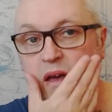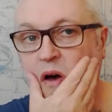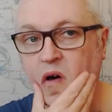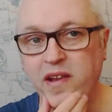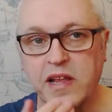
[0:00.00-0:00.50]

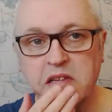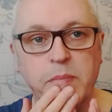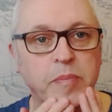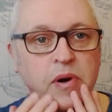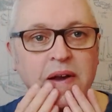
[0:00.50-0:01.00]
Oh, that's a
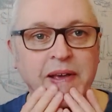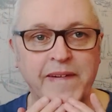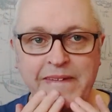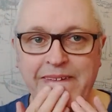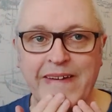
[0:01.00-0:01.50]

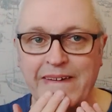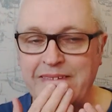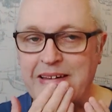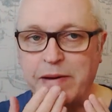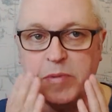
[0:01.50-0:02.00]
brilliant
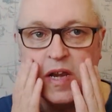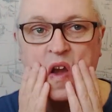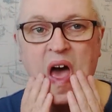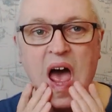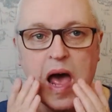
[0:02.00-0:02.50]
shave. I
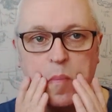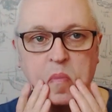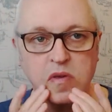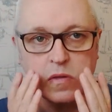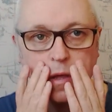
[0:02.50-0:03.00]
mean,
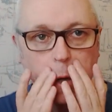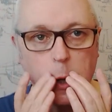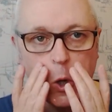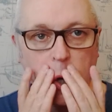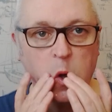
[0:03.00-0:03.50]

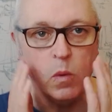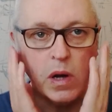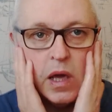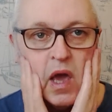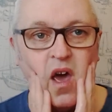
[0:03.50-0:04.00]

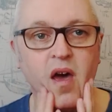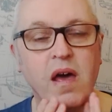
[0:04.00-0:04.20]
absolutely